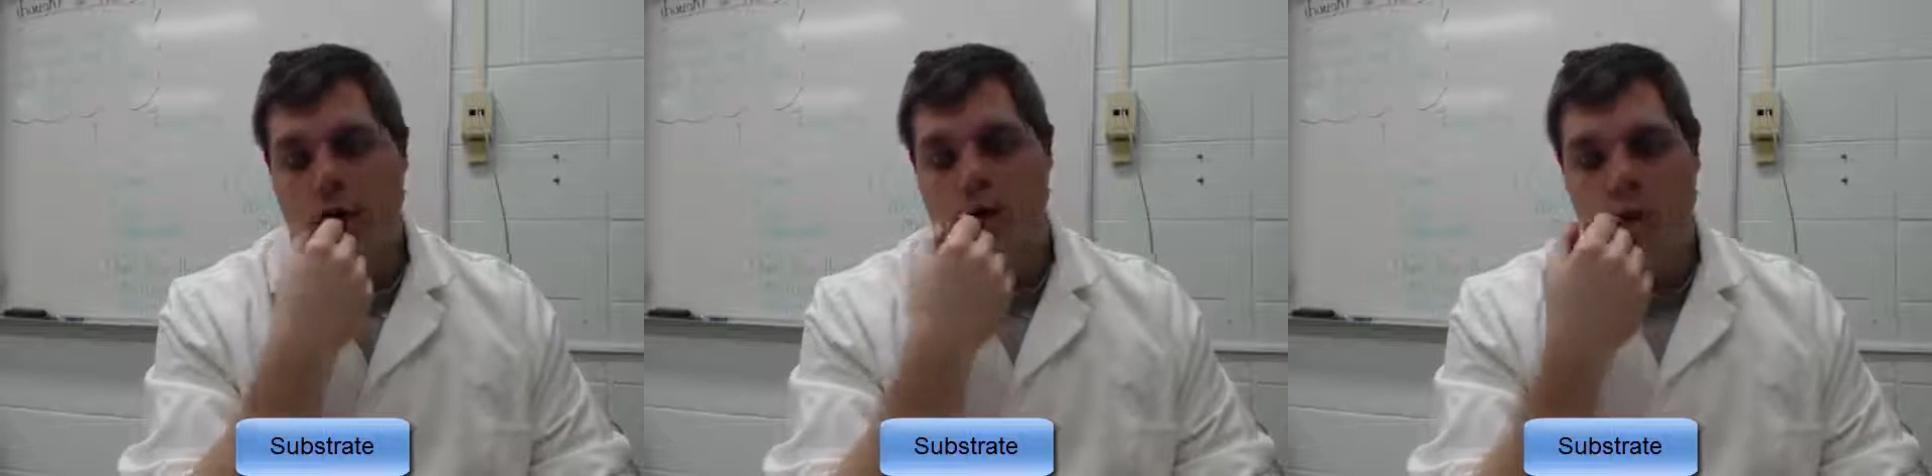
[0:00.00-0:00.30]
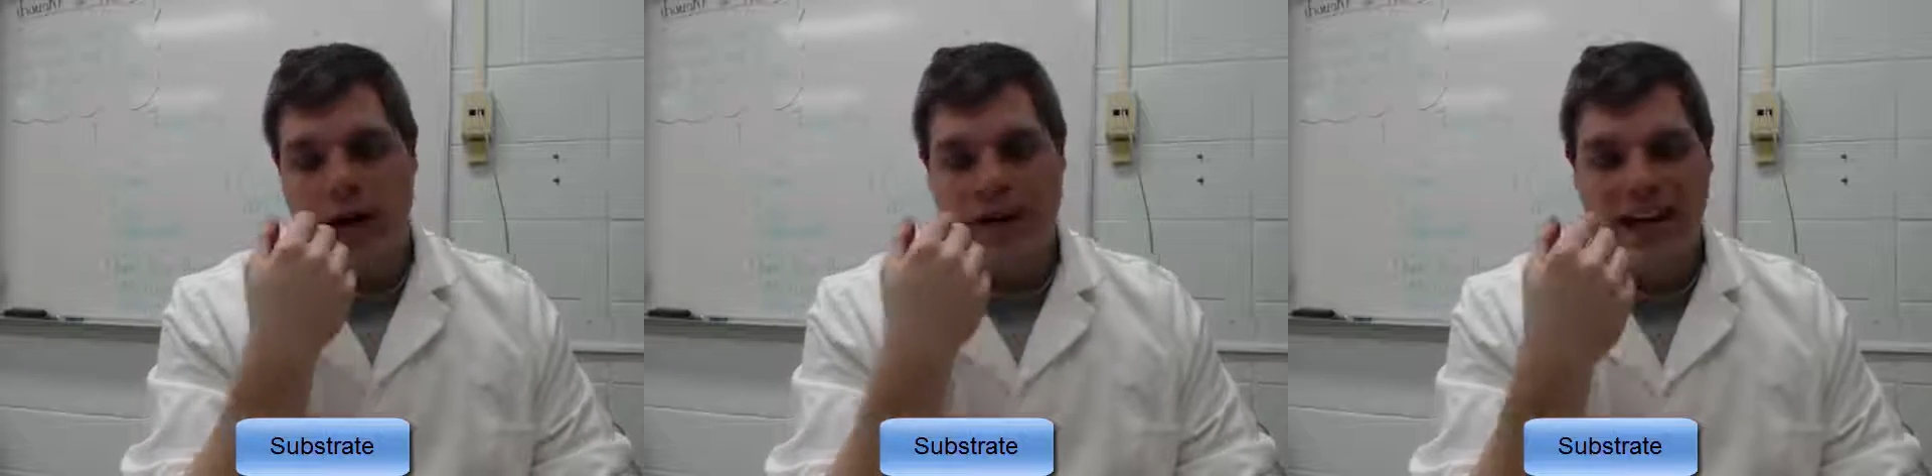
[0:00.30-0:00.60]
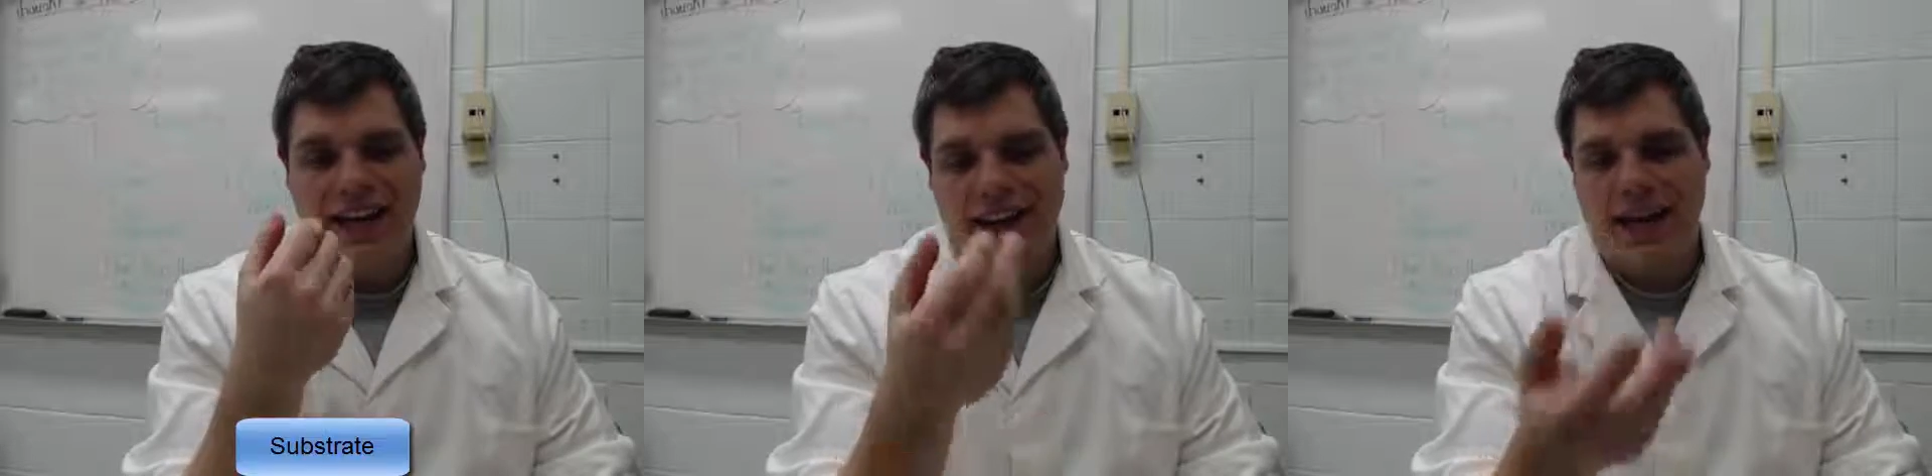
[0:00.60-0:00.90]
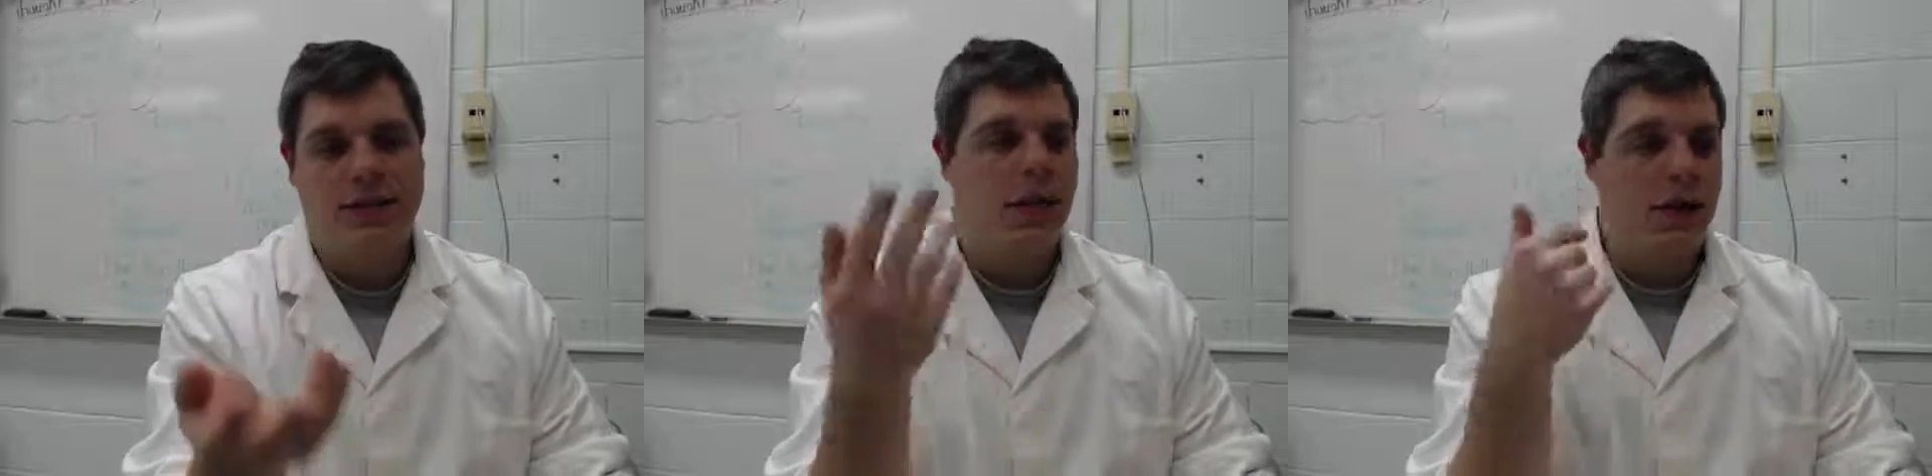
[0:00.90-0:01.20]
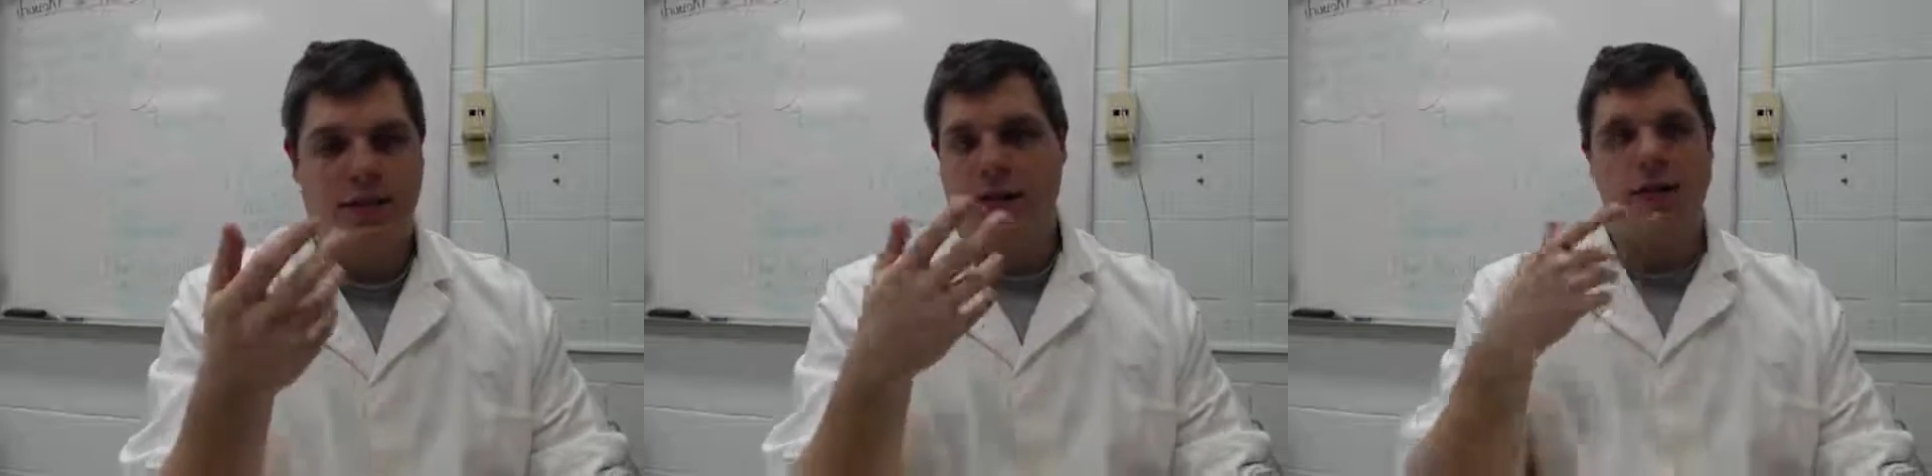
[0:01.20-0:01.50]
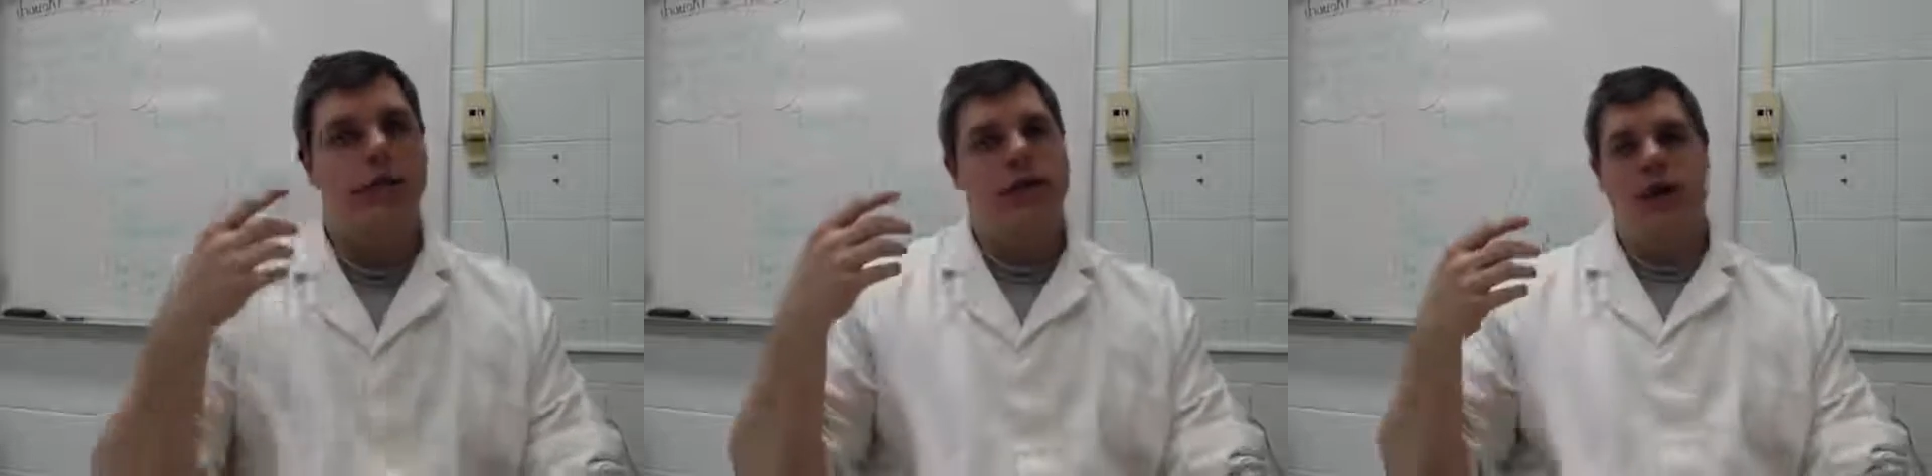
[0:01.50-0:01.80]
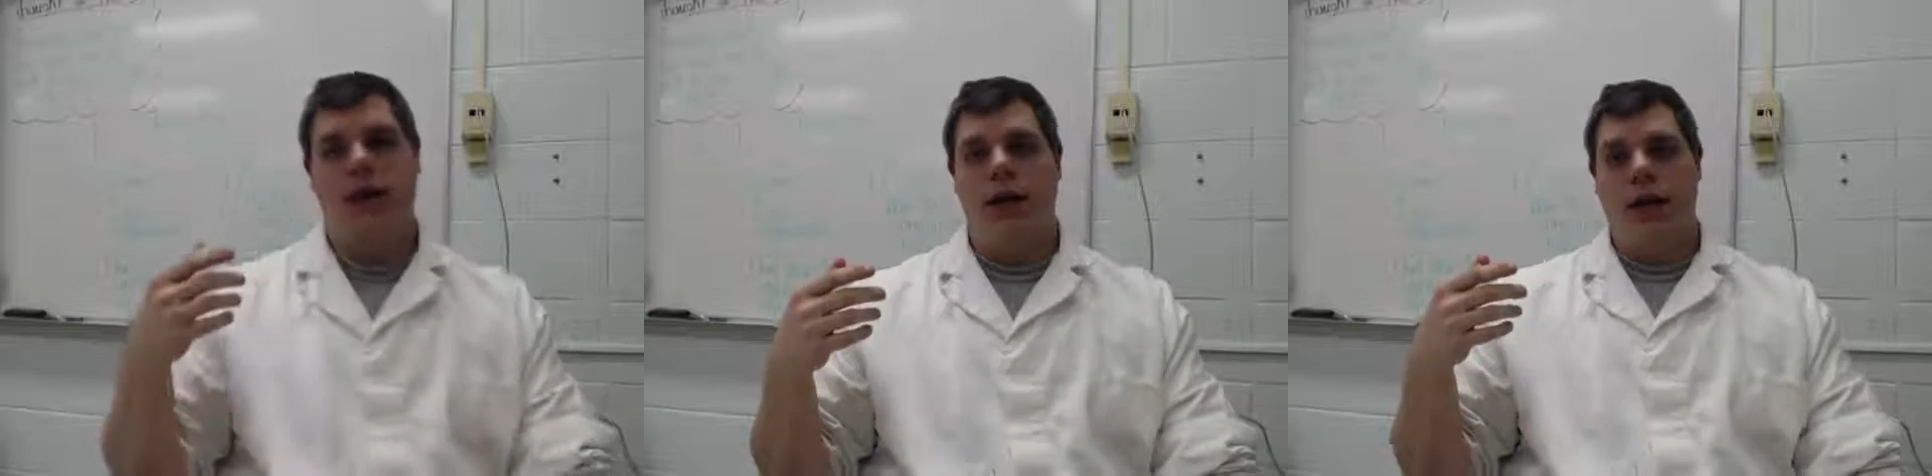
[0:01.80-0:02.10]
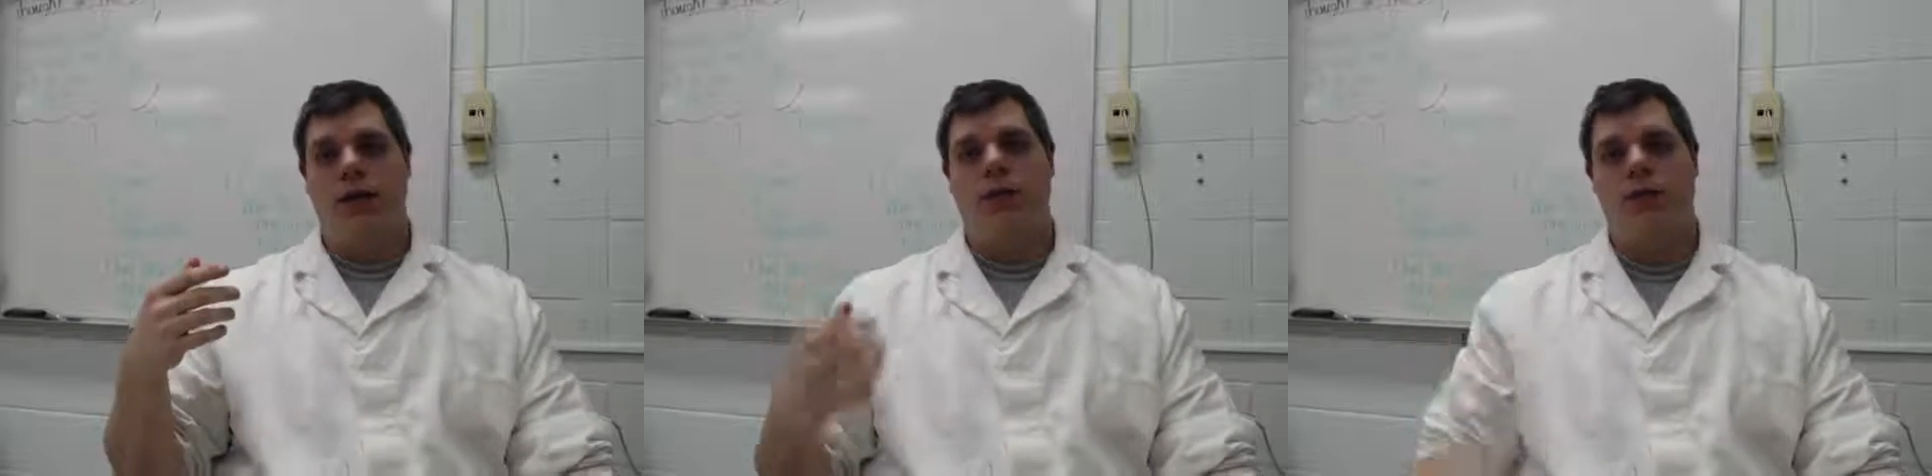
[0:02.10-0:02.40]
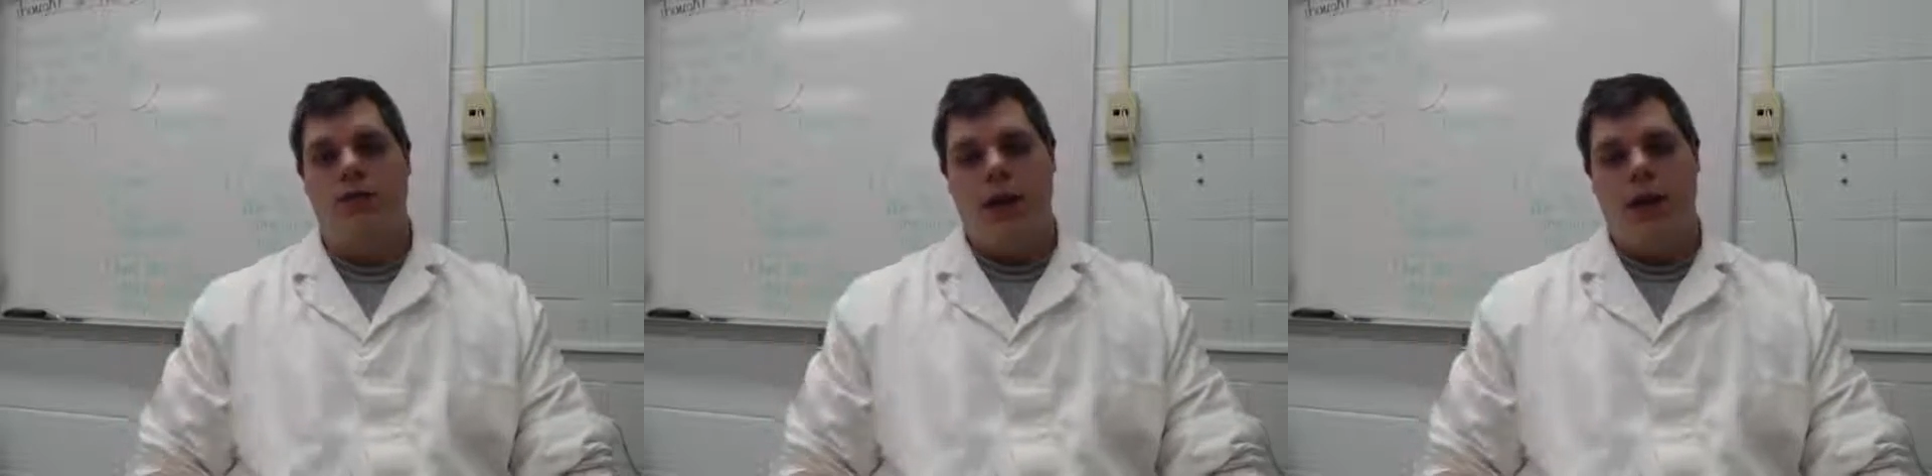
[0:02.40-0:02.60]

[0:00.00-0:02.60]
where it gets all of the things that it needs.